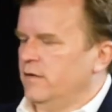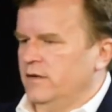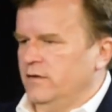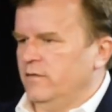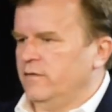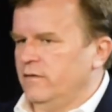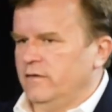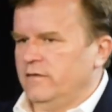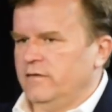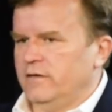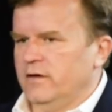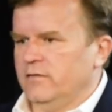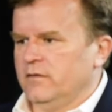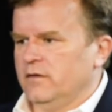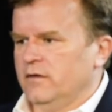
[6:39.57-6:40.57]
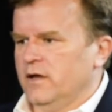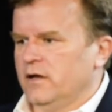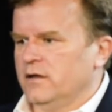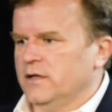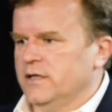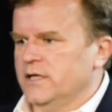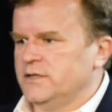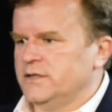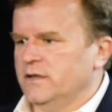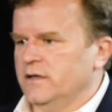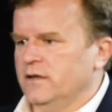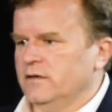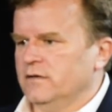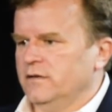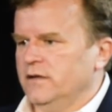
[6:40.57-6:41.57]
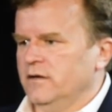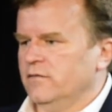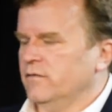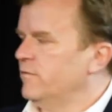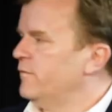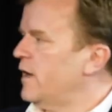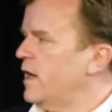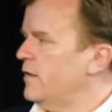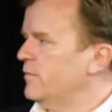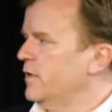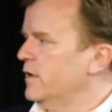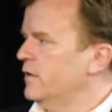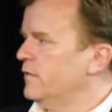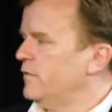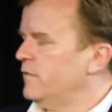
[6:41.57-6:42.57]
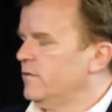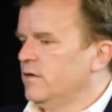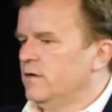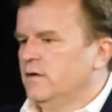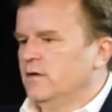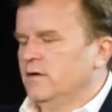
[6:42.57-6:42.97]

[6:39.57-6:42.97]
and then you see a clinician for 5 minutes.